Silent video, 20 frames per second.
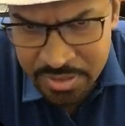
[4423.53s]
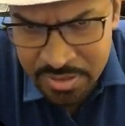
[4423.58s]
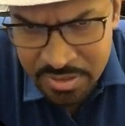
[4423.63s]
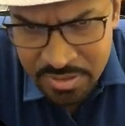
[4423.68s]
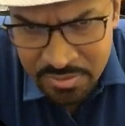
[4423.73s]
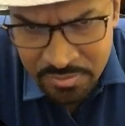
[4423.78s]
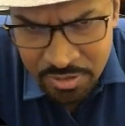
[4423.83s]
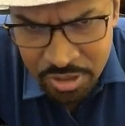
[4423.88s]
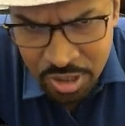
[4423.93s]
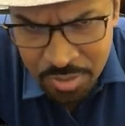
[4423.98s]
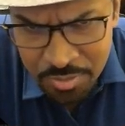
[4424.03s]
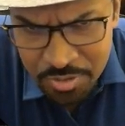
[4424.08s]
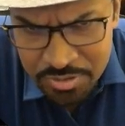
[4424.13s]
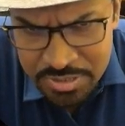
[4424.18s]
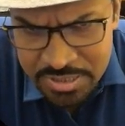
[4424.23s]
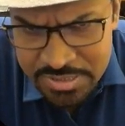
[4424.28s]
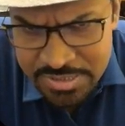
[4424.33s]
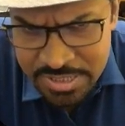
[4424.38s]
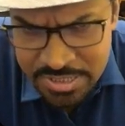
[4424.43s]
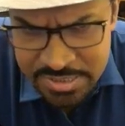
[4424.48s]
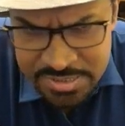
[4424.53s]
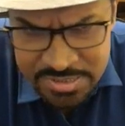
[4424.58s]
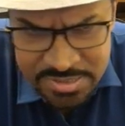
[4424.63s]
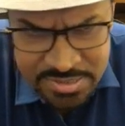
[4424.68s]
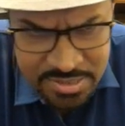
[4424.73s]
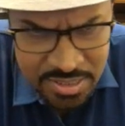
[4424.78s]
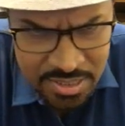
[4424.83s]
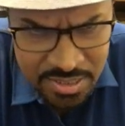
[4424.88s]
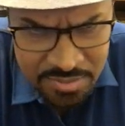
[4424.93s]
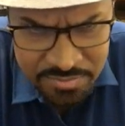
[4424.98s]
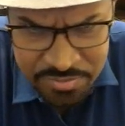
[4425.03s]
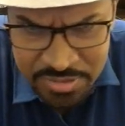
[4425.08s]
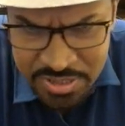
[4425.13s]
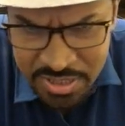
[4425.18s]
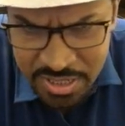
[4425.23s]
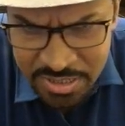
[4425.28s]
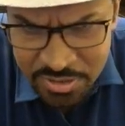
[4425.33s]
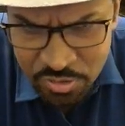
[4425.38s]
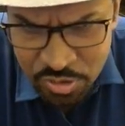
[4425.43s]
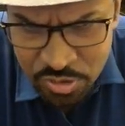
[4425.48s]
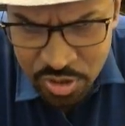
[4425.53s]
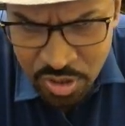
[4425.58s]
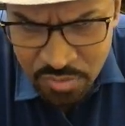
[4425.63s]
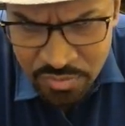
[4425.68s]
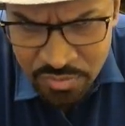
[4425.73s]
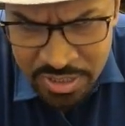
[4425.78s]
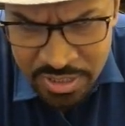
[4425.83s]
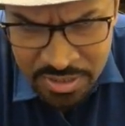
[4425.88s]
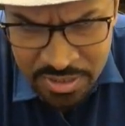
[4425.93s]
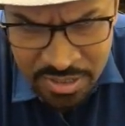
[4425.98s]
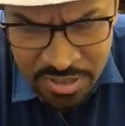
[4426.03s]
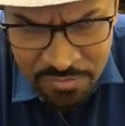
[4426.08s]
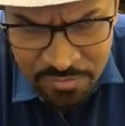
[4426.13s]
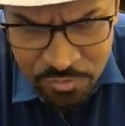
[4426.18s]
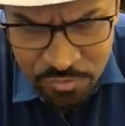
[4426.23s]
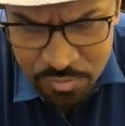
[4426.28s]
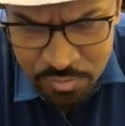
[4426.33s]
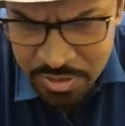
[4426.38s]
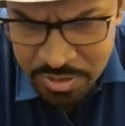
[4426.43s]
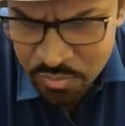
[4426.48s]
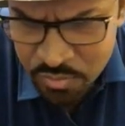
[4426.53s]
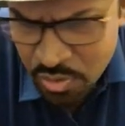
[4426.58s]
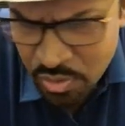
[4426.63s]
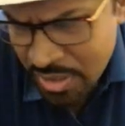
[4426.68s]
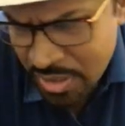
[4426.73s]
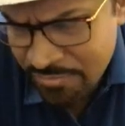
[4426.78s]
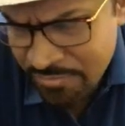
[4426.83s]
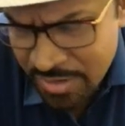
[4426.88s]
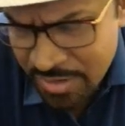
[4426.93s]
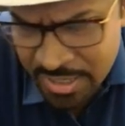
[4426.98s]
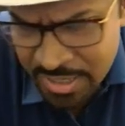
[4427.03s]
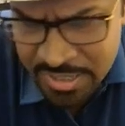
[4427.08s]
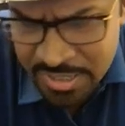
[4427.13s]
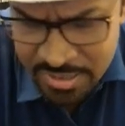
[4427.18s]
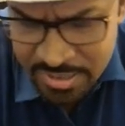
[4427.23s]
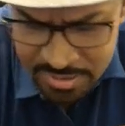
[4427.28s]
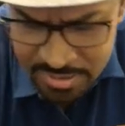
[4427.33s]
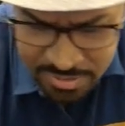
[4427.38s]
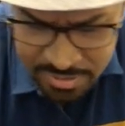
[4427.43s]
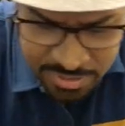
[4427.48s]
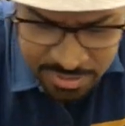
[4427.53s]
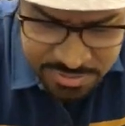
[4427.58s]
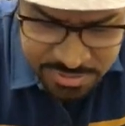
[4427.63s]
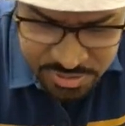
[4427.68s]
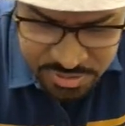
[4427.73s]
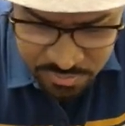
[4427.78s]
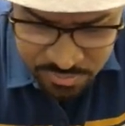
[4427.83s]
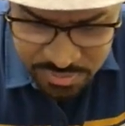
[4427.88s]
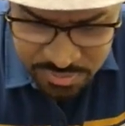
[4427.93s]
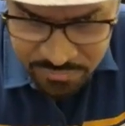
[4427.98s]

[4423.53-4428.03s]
talk about these things. Uh, here I told you how we can create a float, but what if I try this out? If I